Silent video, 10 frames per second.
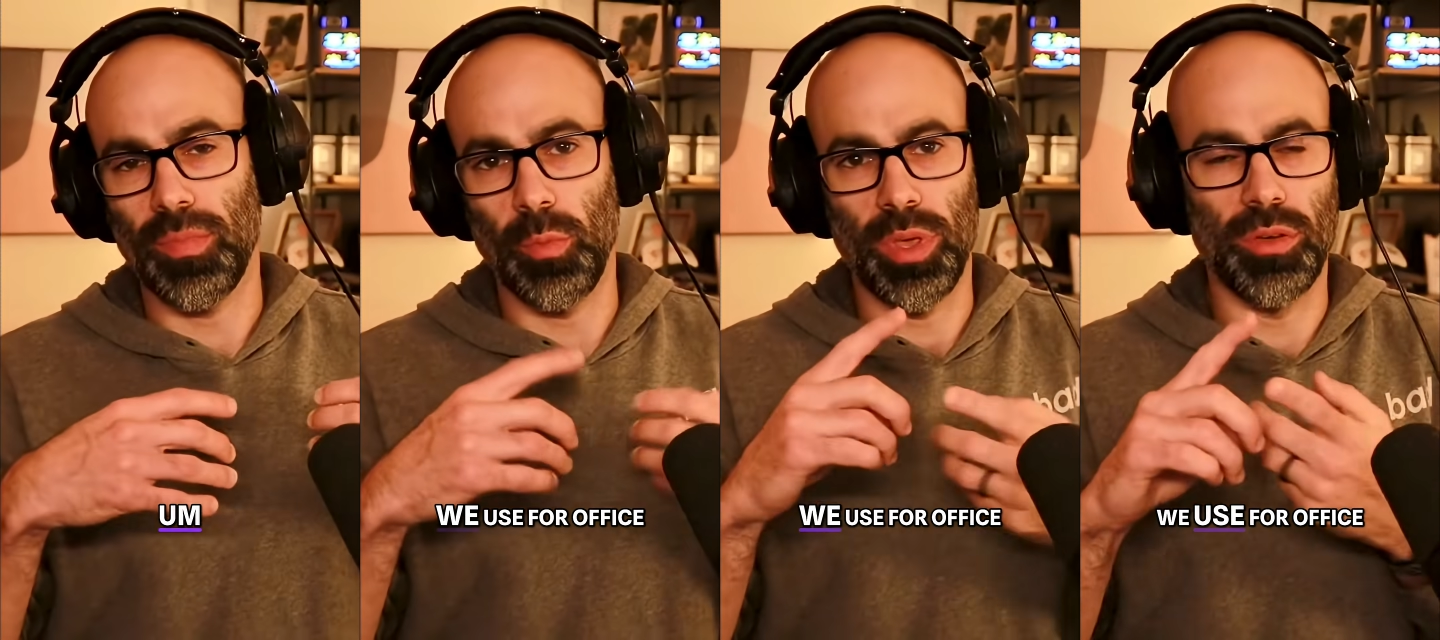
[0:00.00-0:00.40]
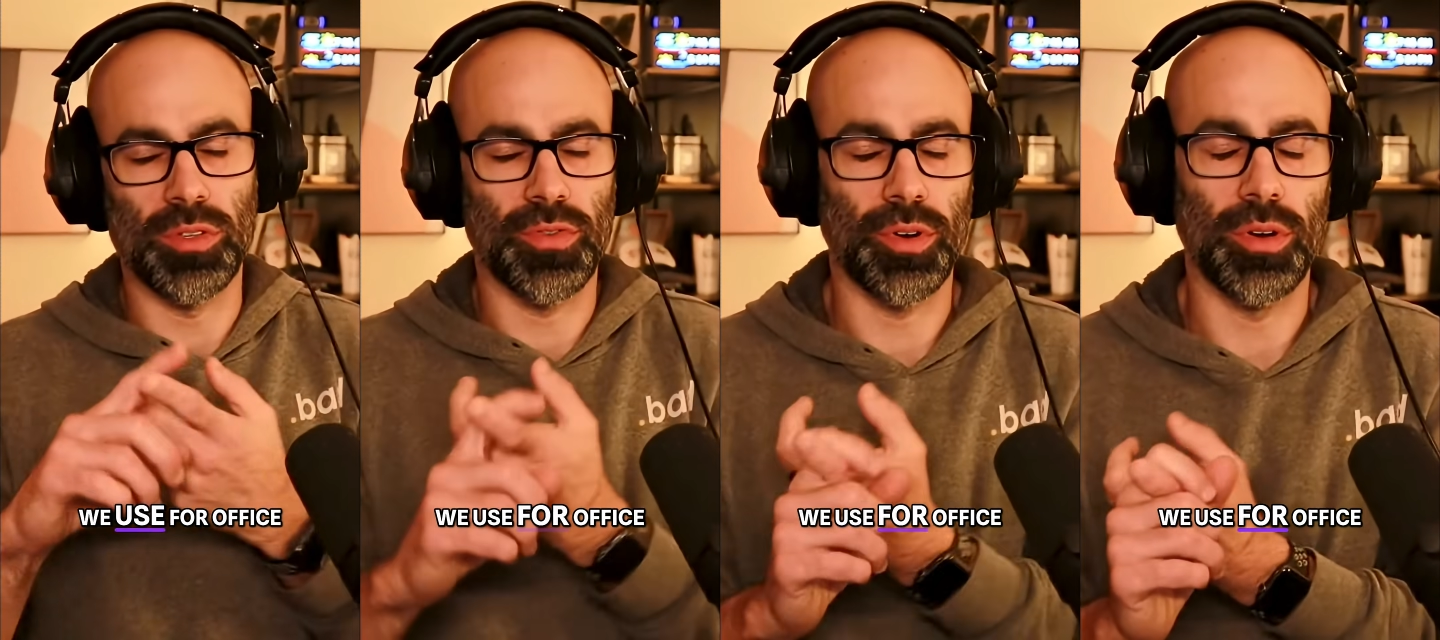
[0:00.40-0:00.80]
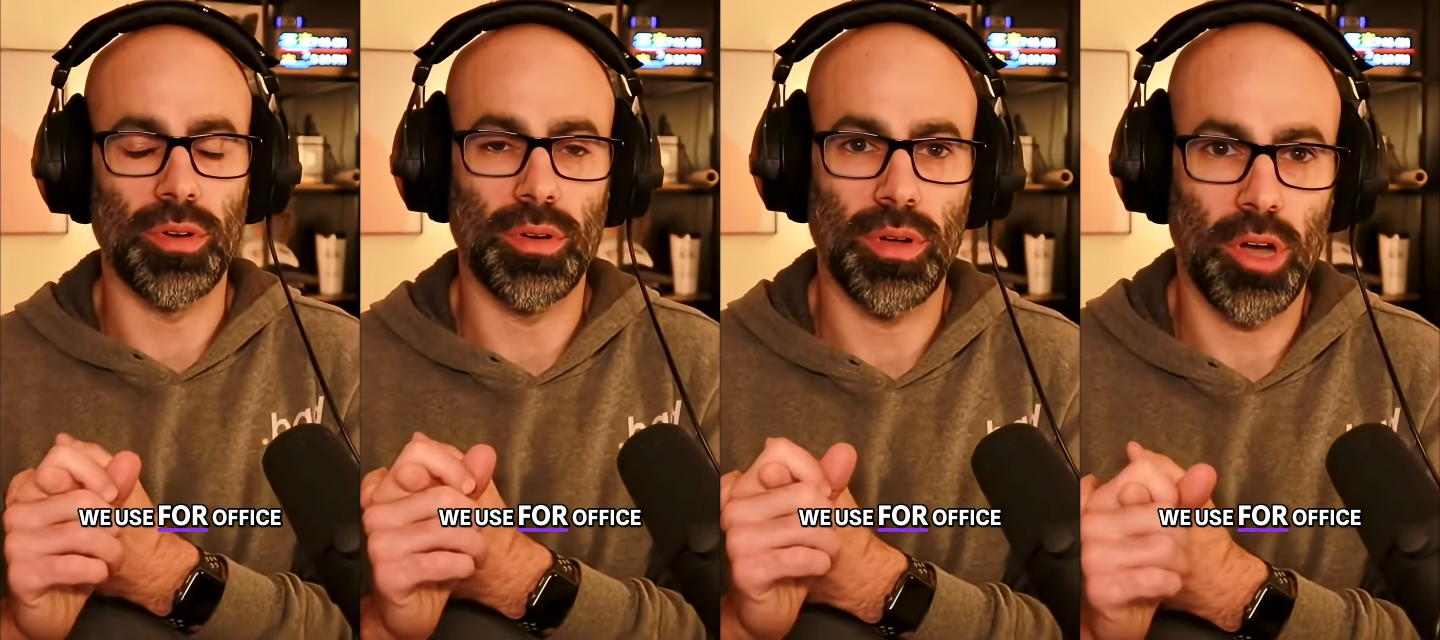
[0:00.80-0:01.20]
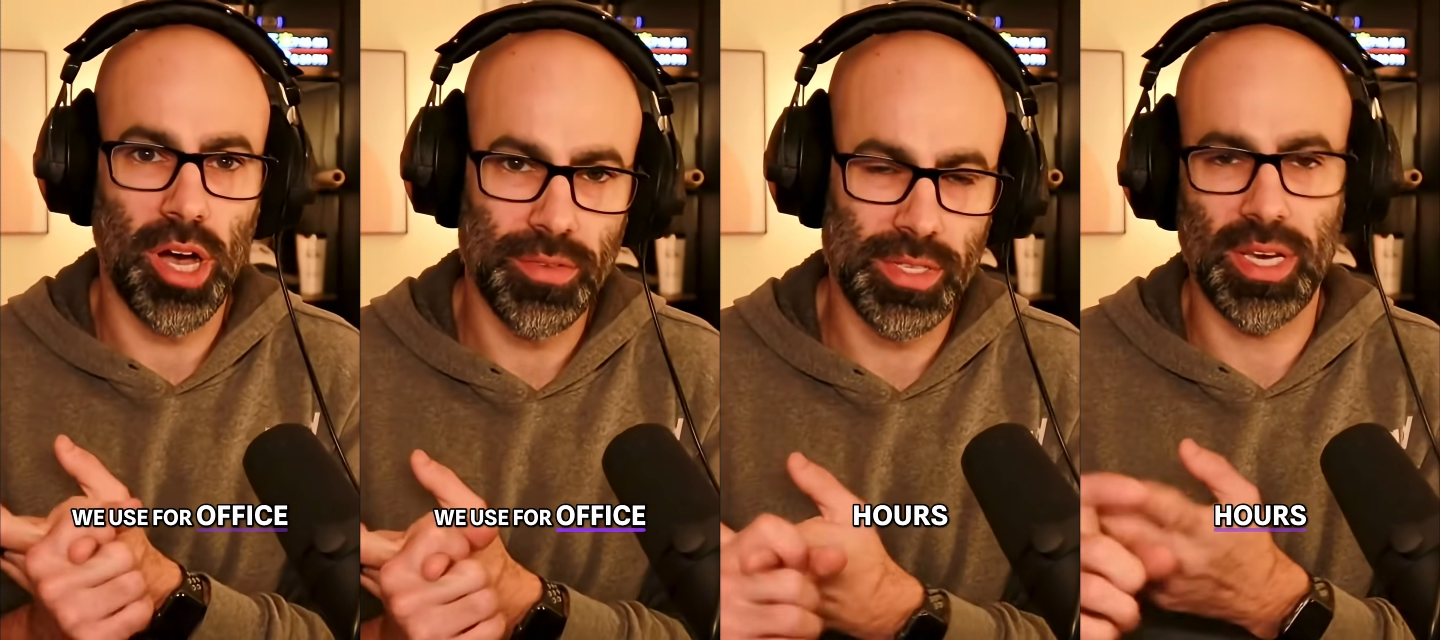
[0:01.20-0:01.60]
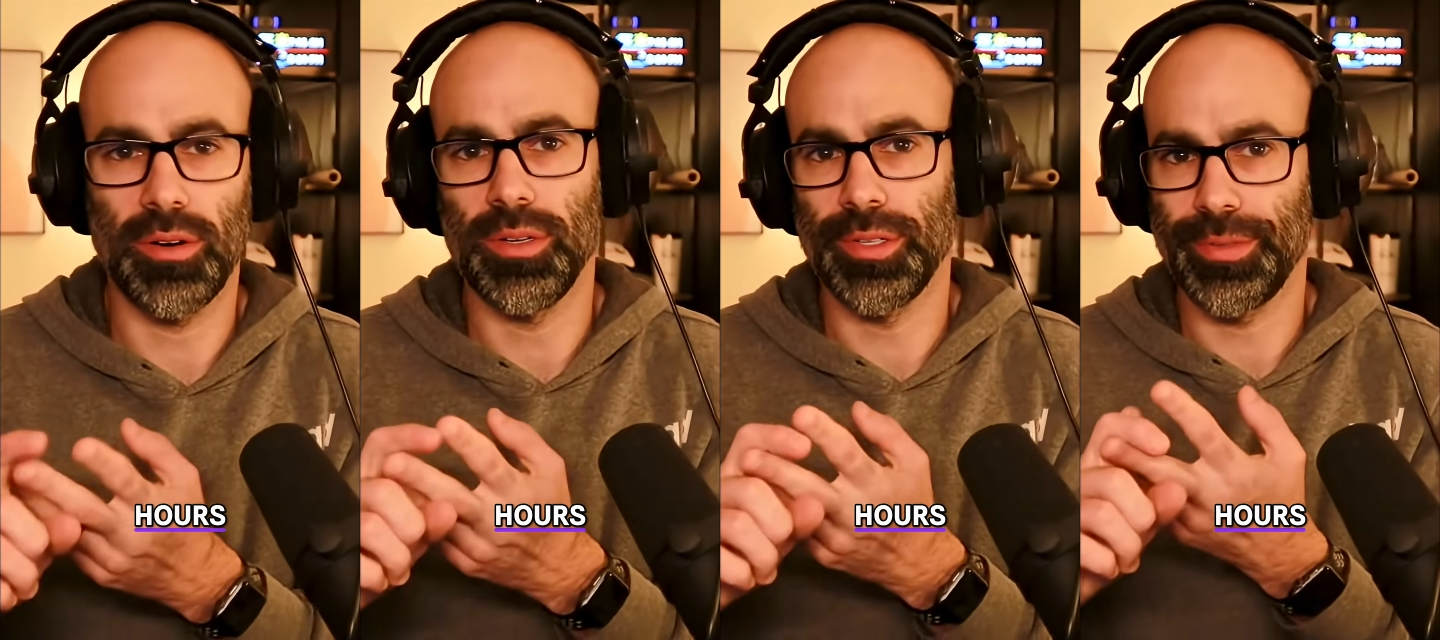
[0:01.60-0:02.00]
we use for office
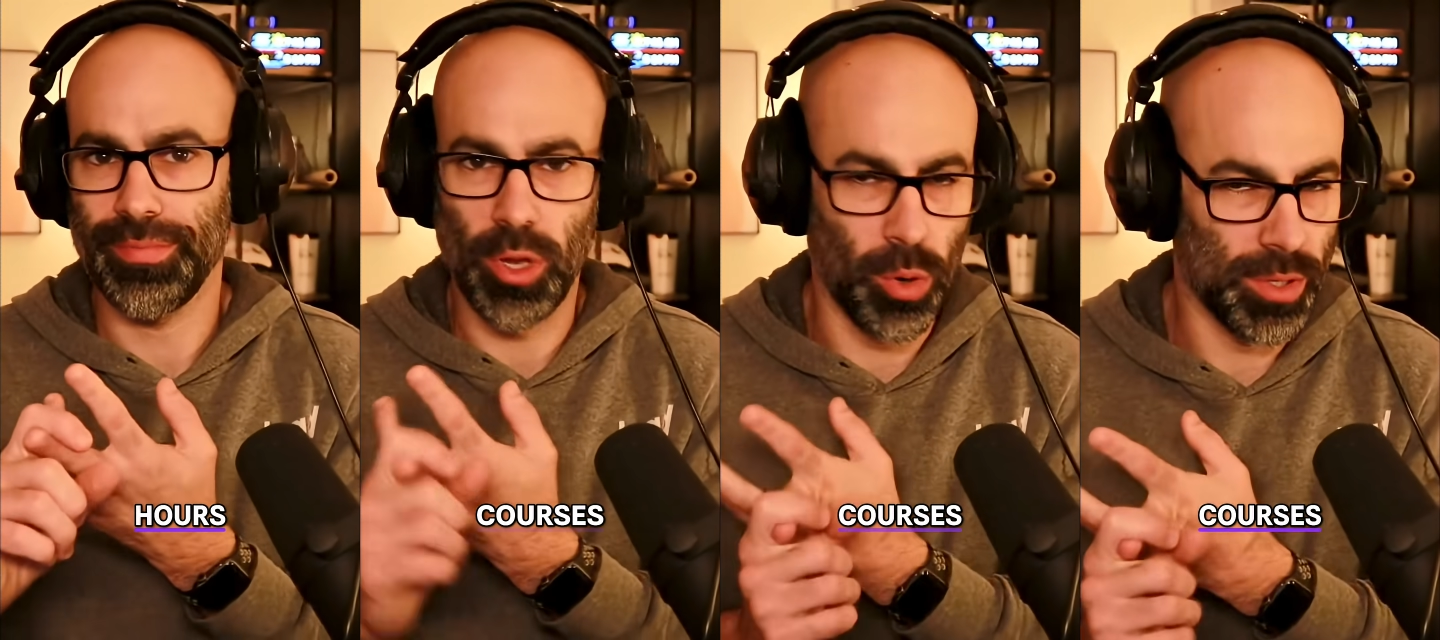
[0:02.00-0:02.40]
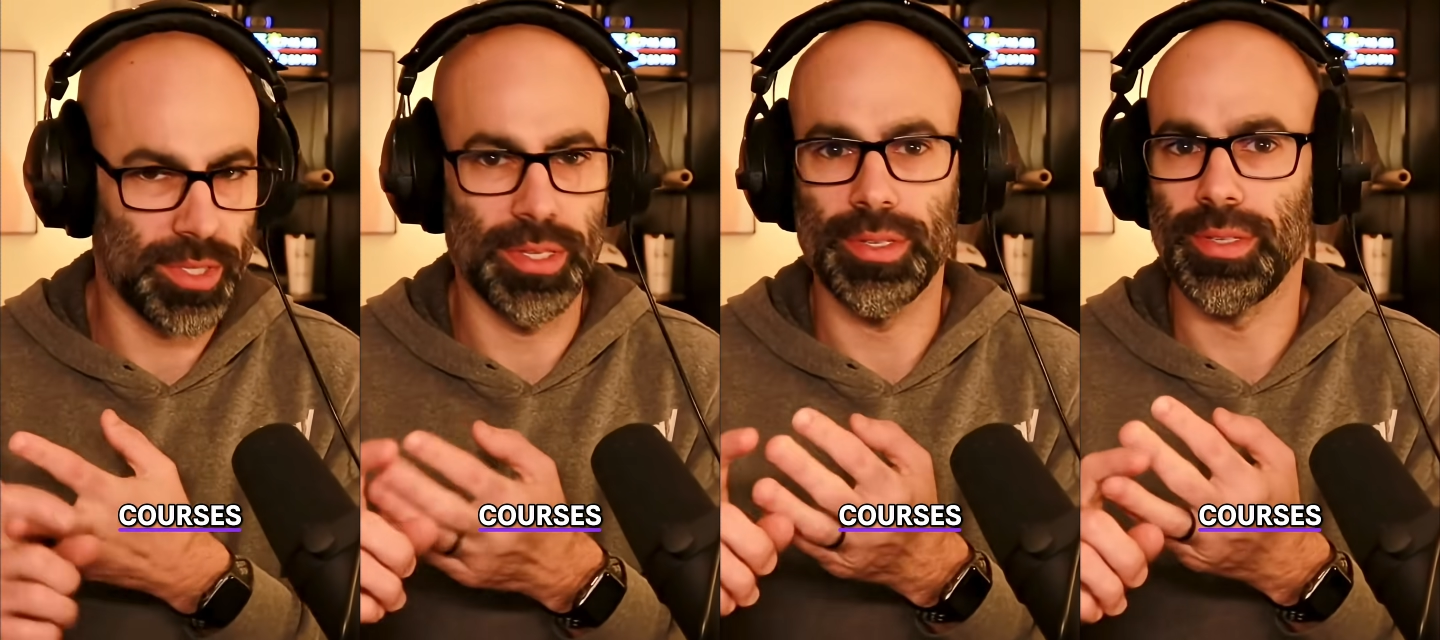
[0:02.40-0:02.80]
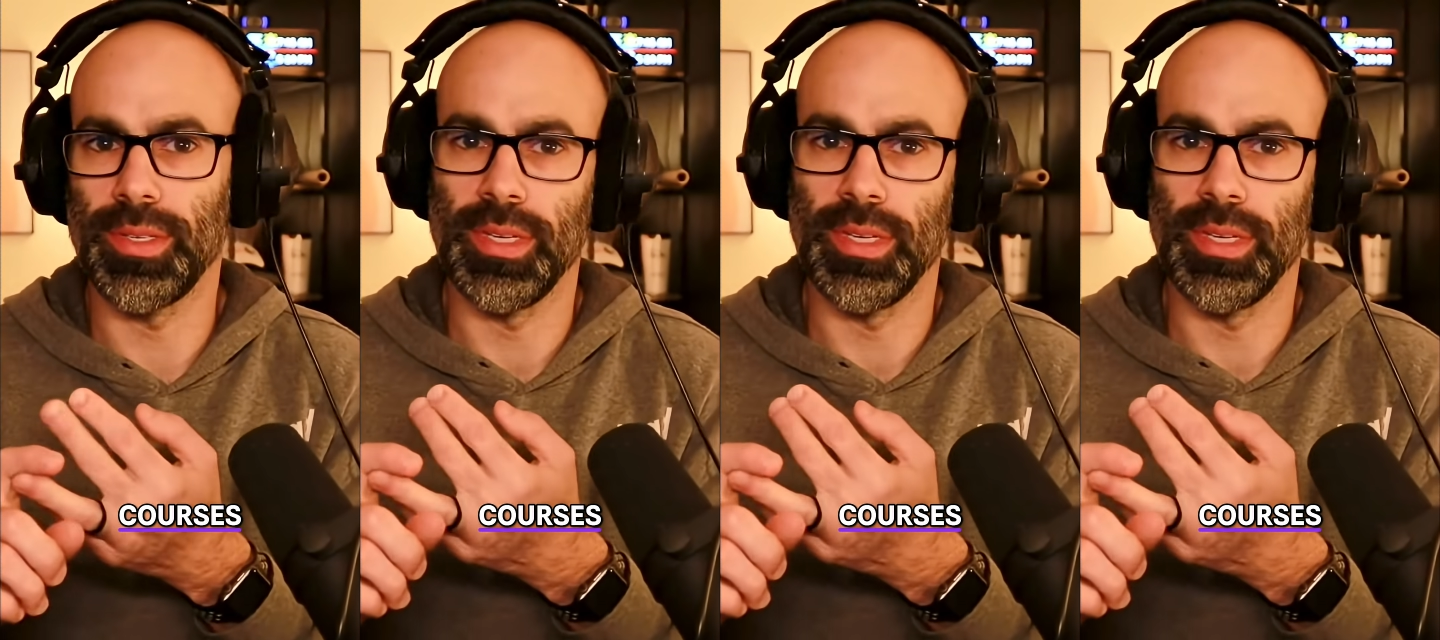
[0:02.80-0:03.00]
hours, courses,